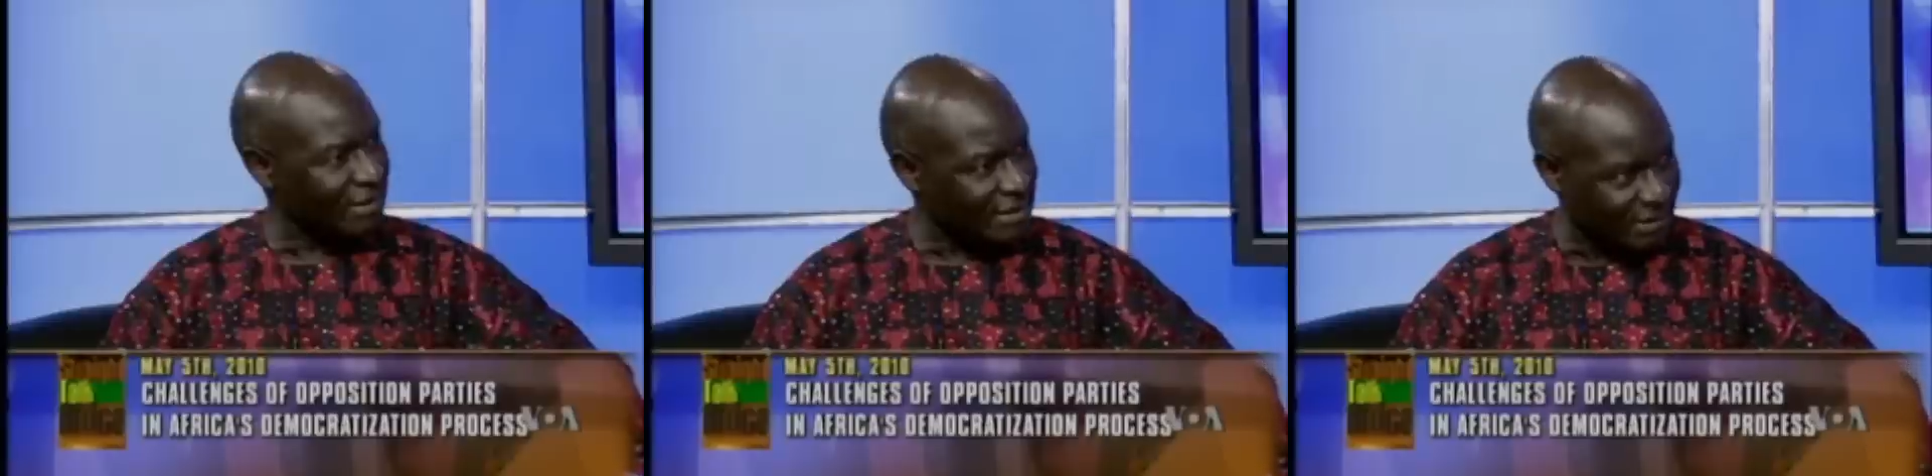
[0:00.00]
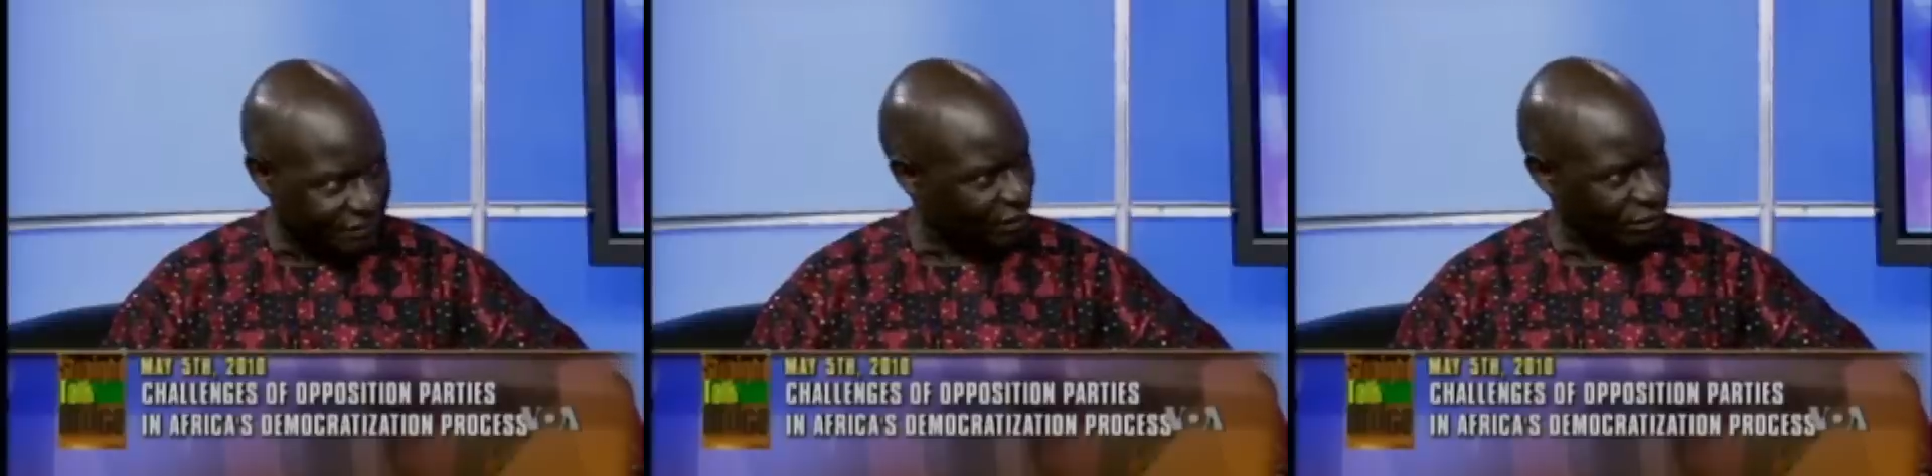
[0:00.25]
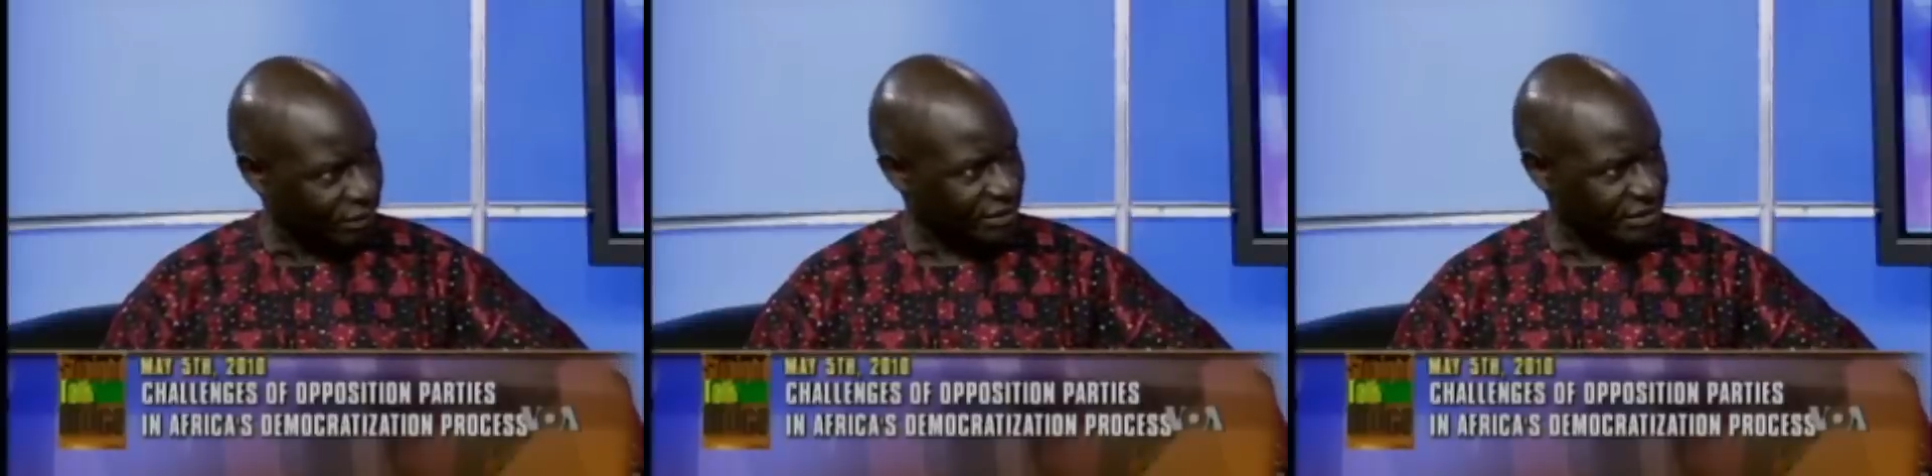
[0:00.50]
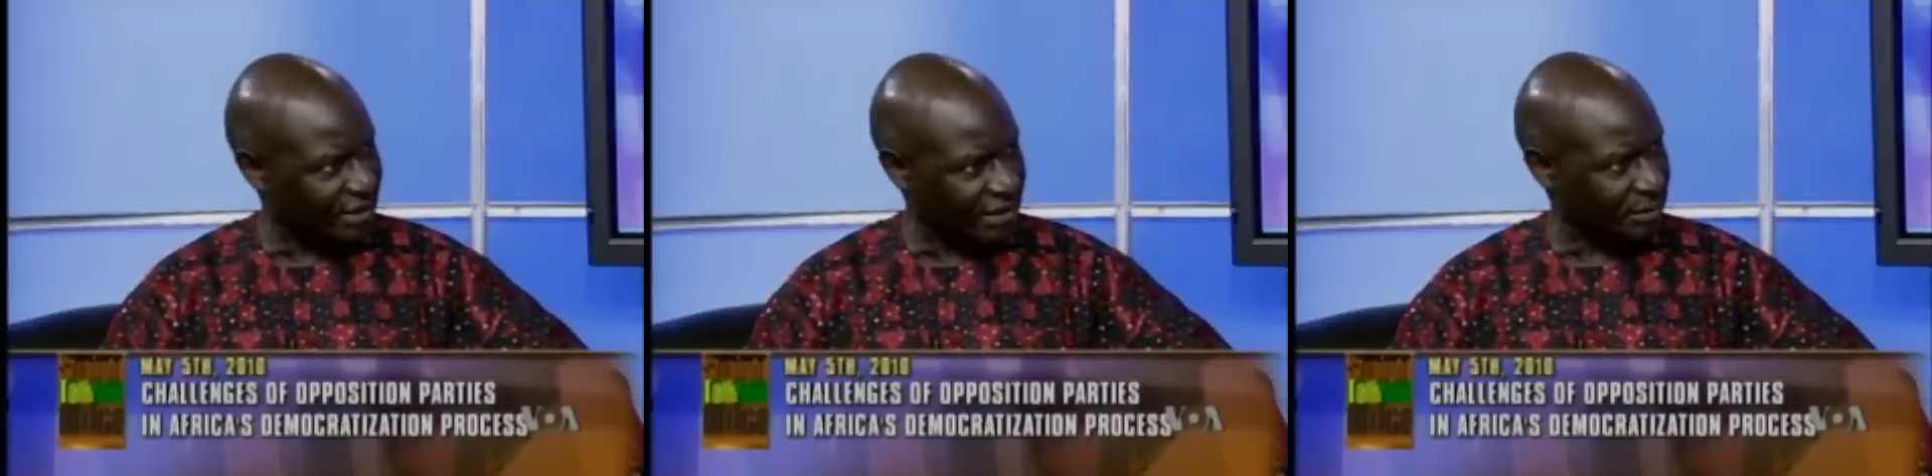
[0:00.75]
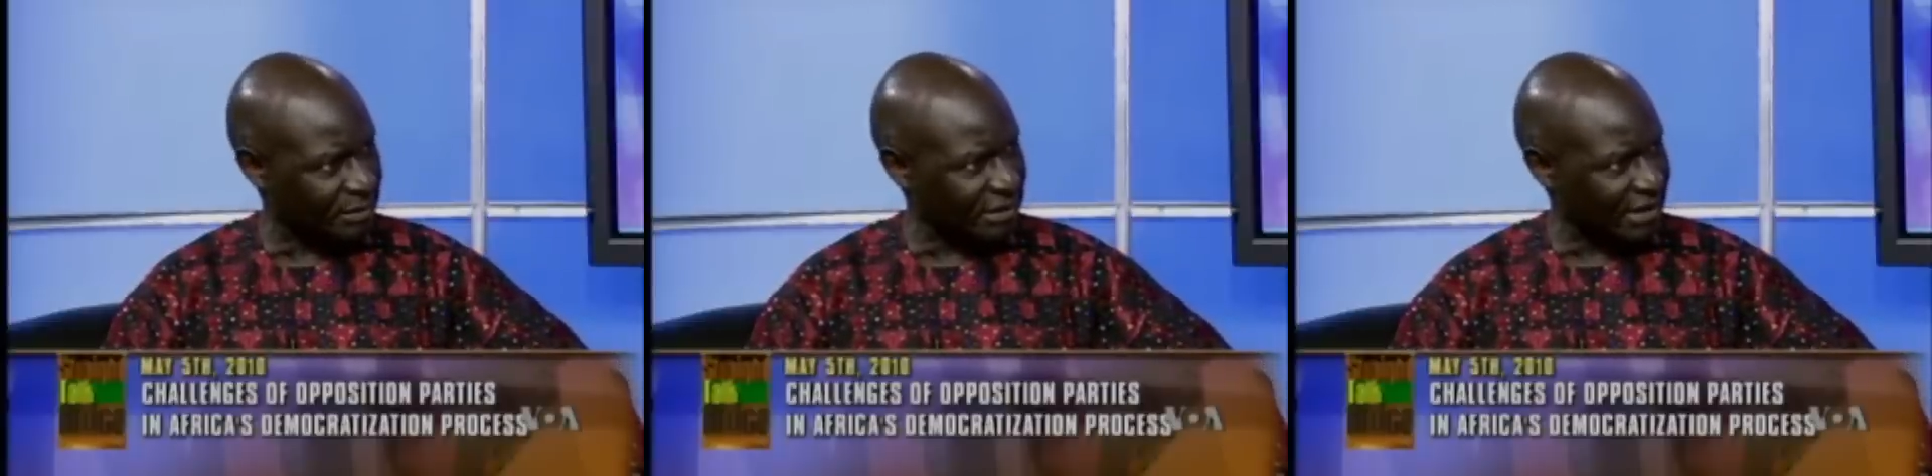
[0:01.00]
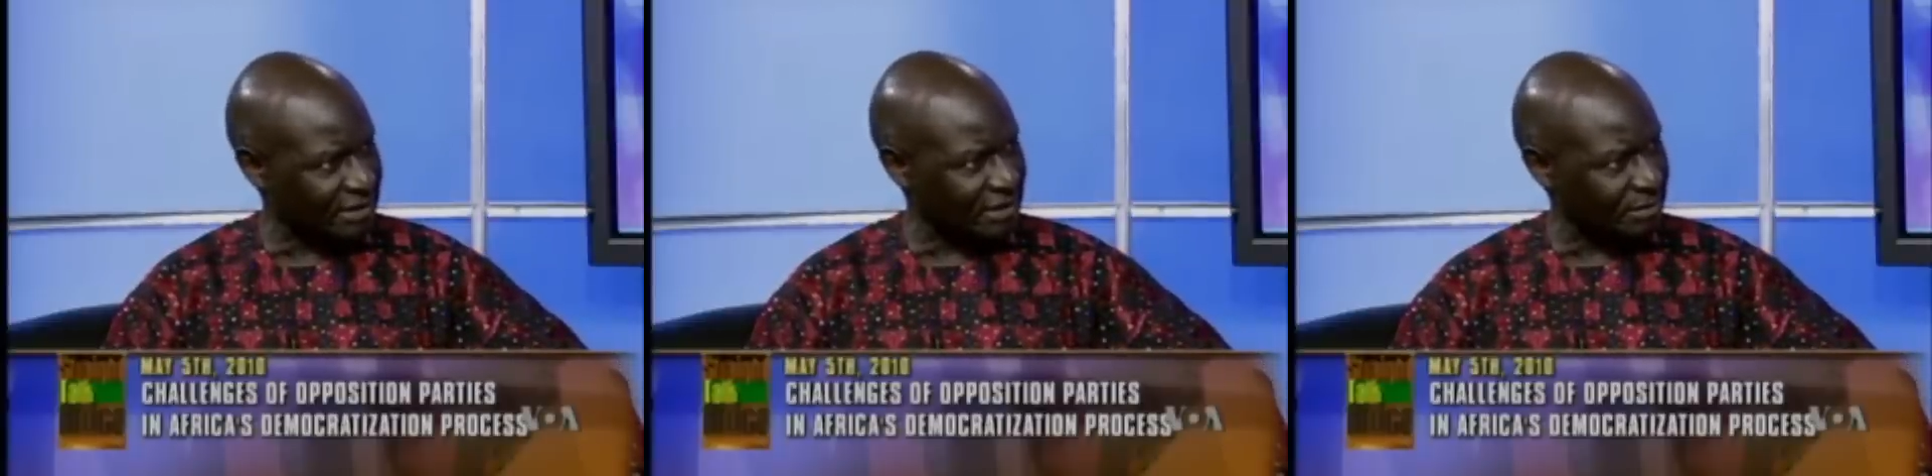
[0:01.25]
difficult the
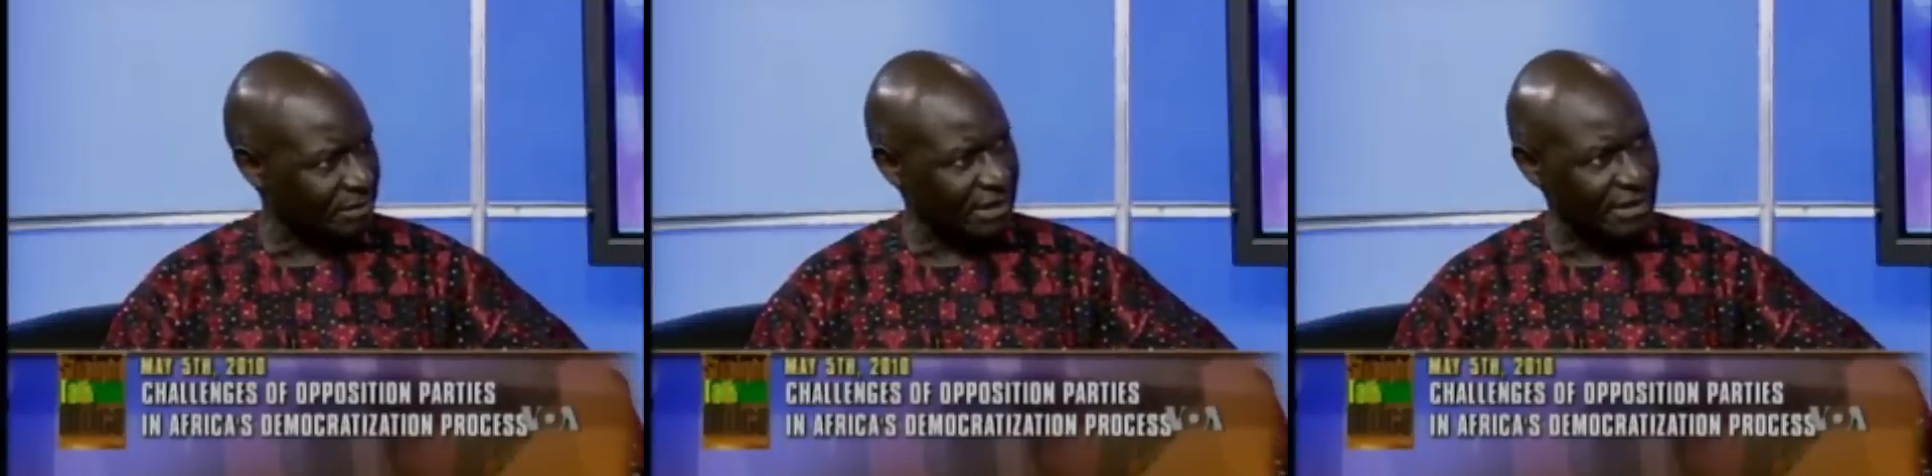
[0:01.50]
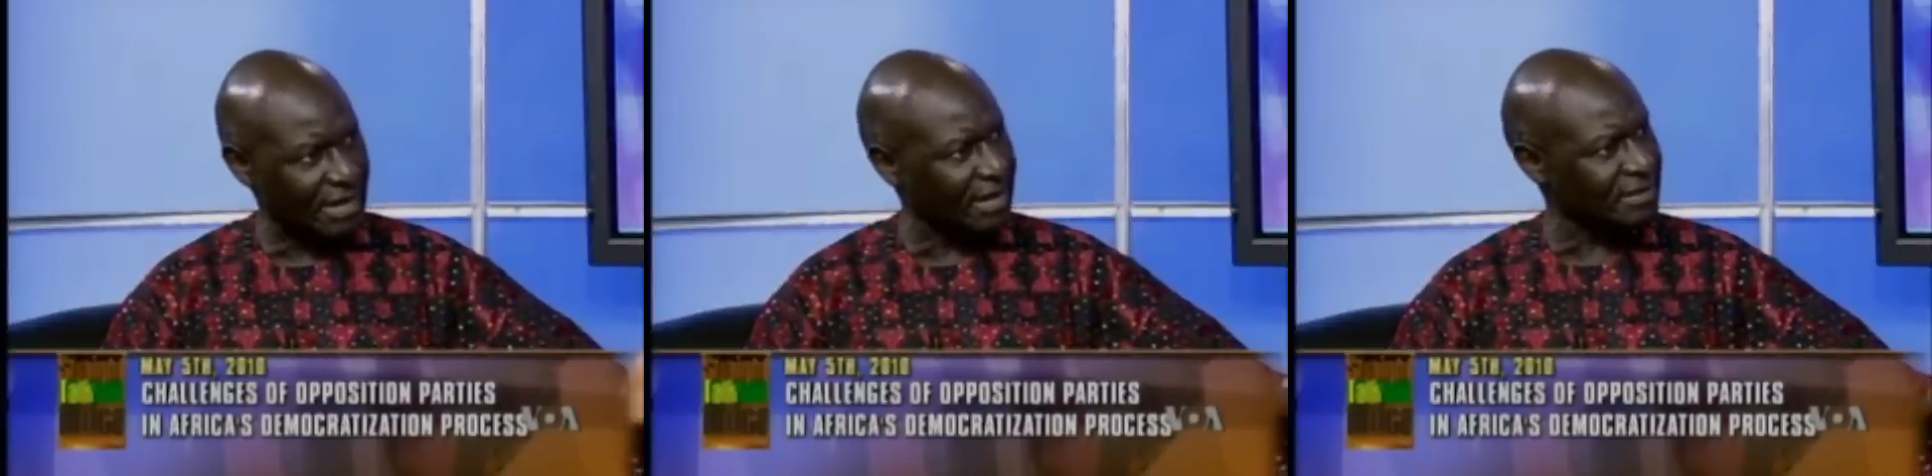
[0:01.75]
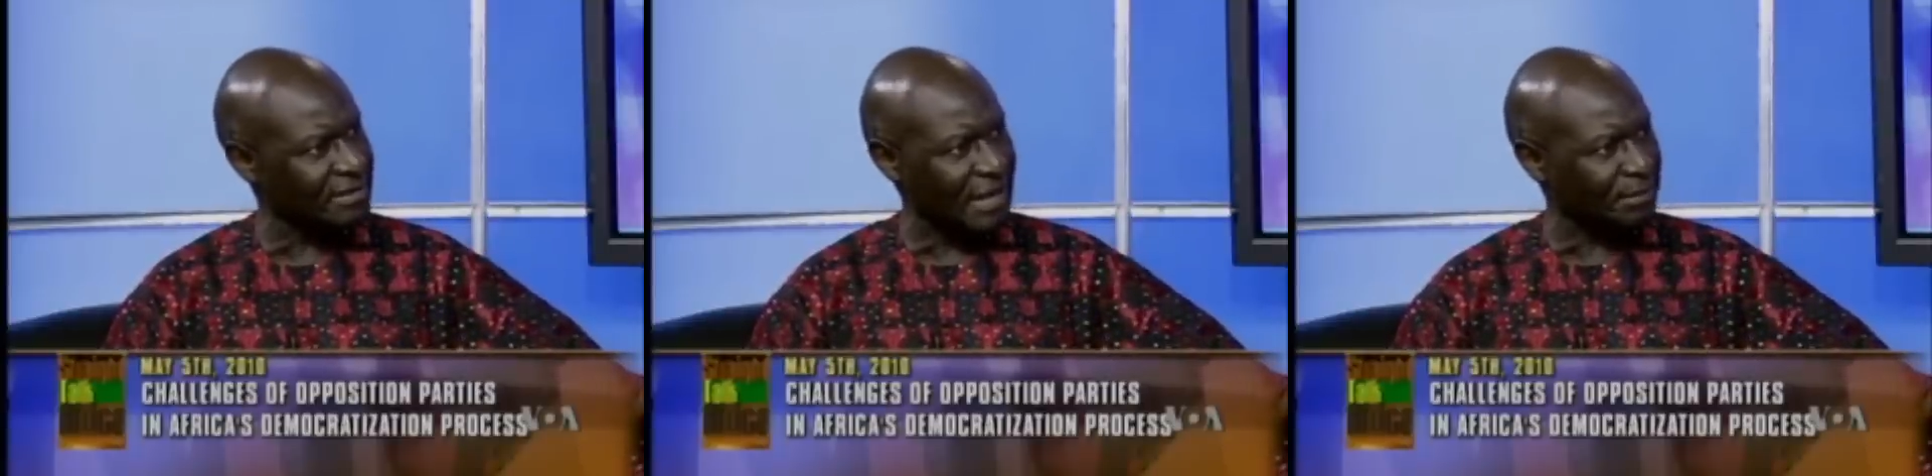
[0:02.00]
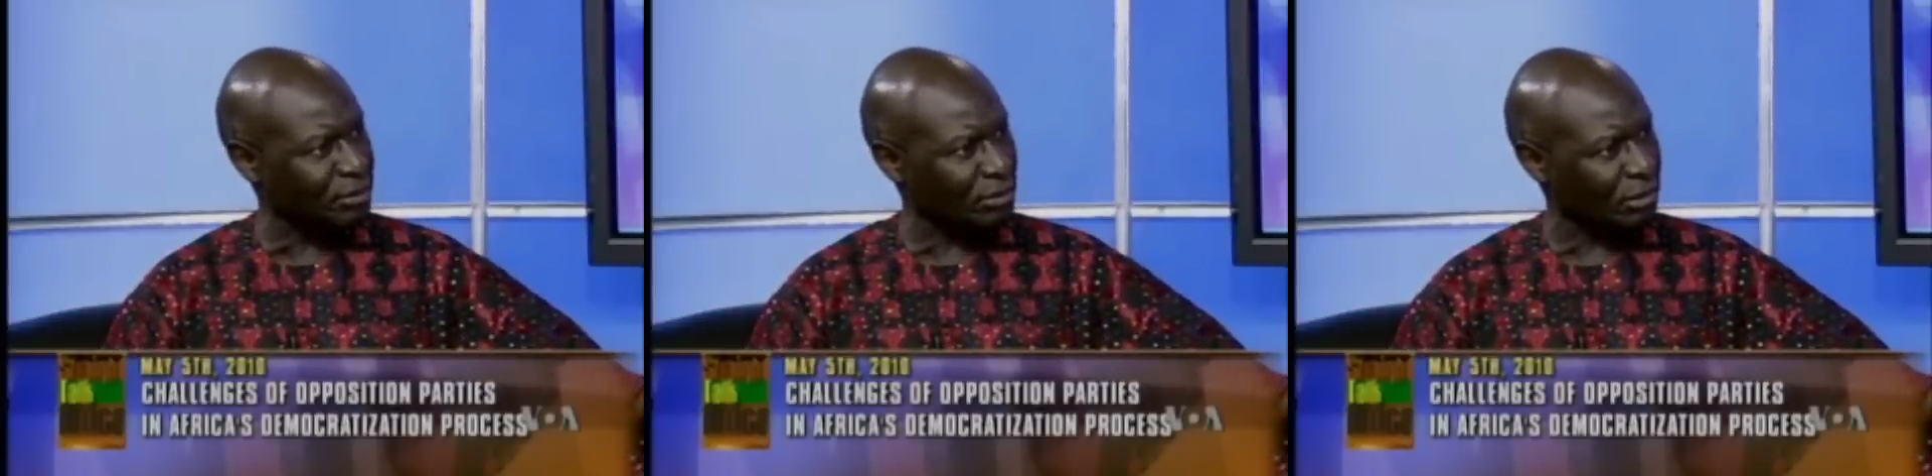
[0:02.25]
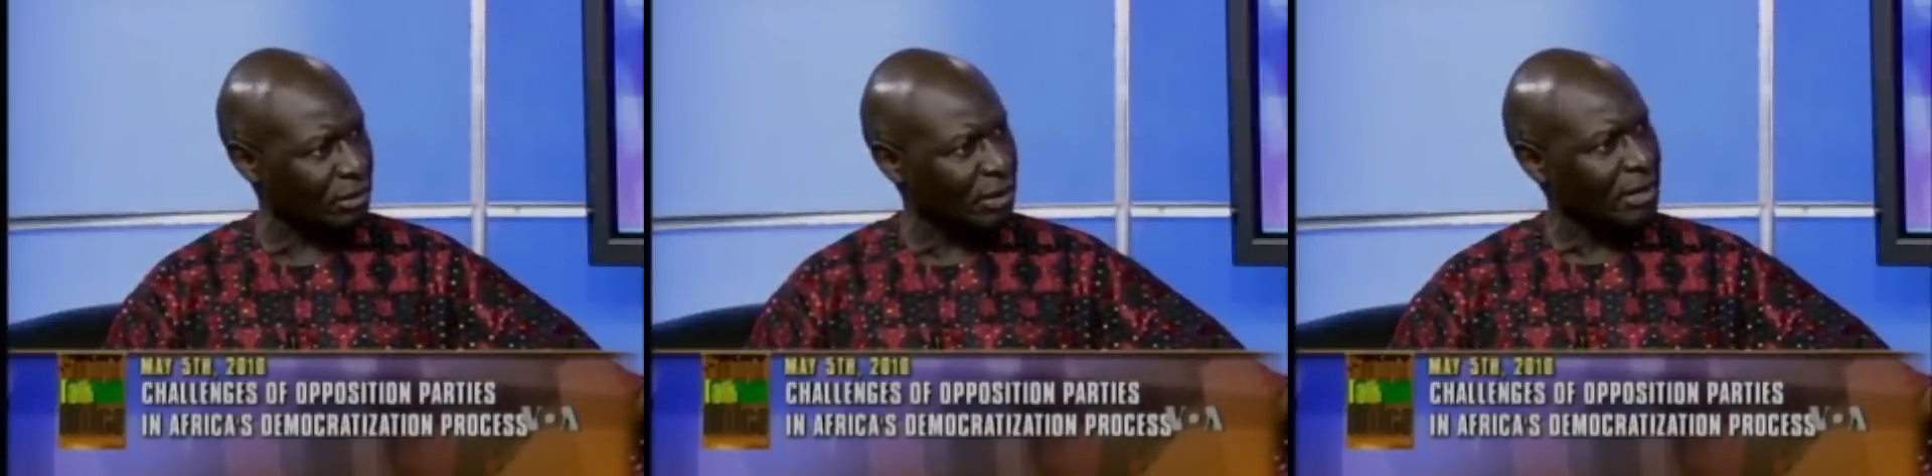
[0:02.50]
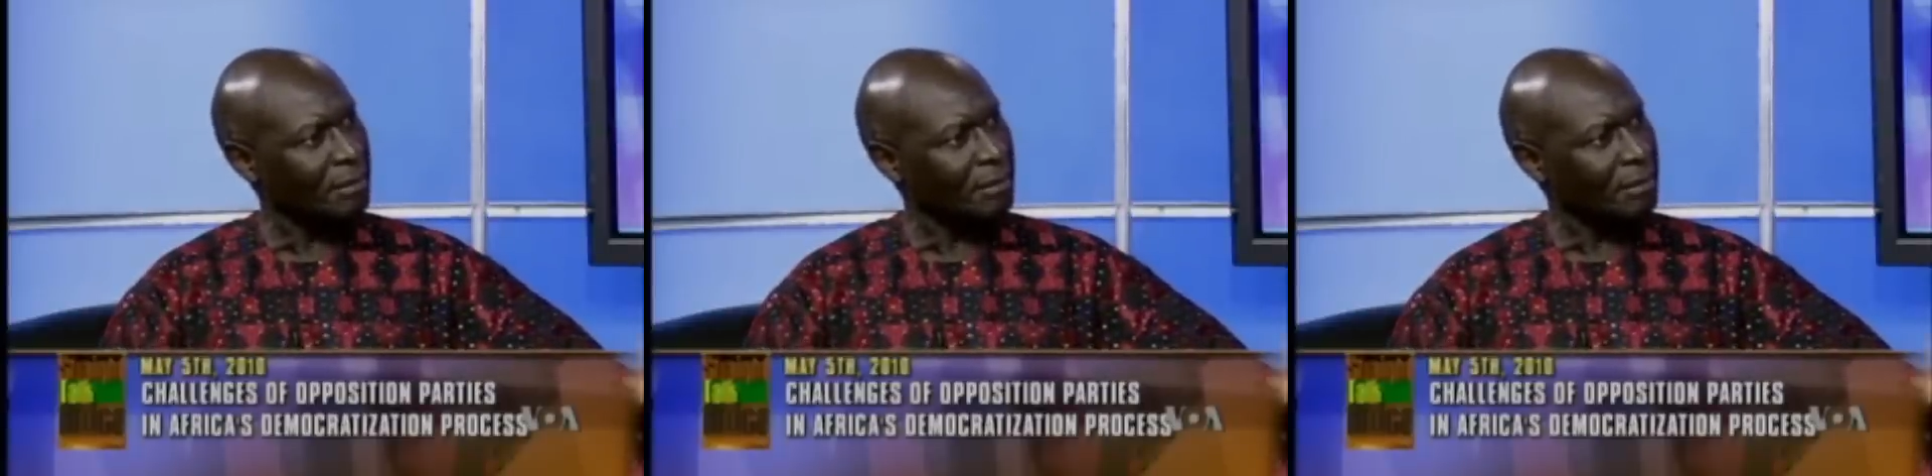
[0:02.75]
circumstances, but they are exceptional.